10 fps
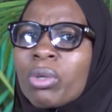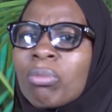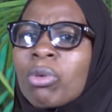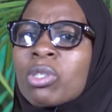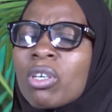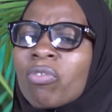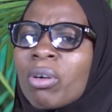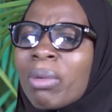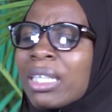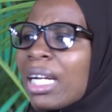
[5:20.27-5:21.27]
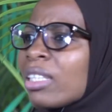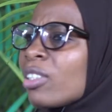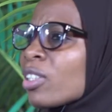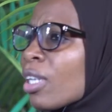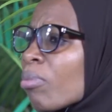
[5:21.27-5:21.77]
during months of Ramadan
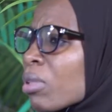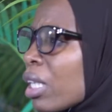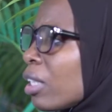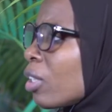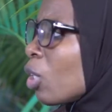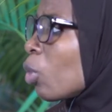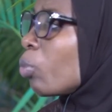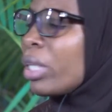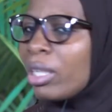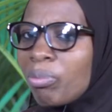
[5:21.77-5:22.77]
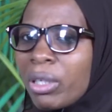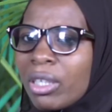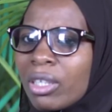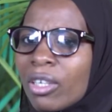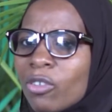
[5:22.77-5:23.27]
is something really big.